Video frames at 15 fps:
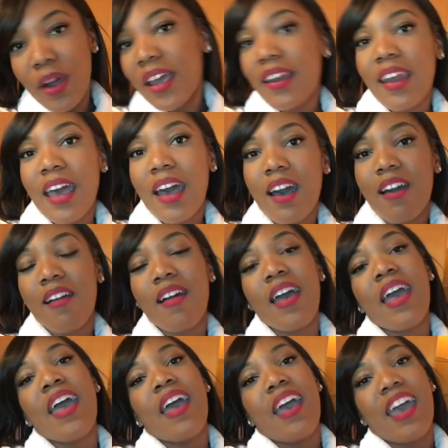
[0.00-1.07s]
right now,
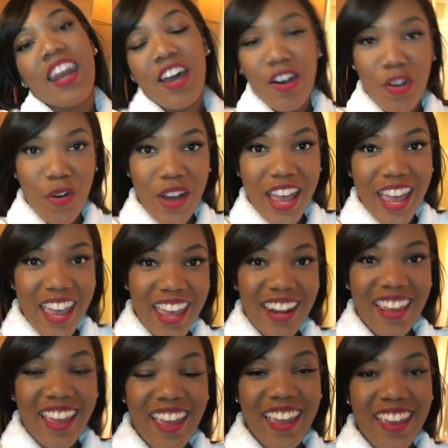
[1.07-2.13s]
and I'll go
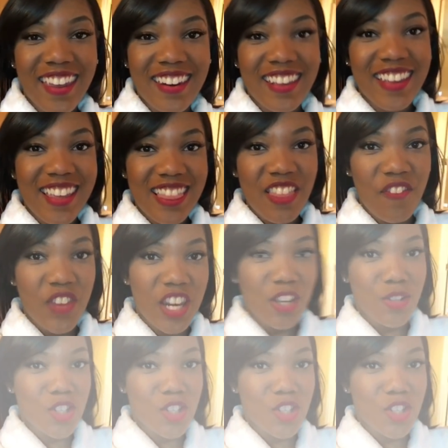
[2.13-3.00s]
ahead and get the video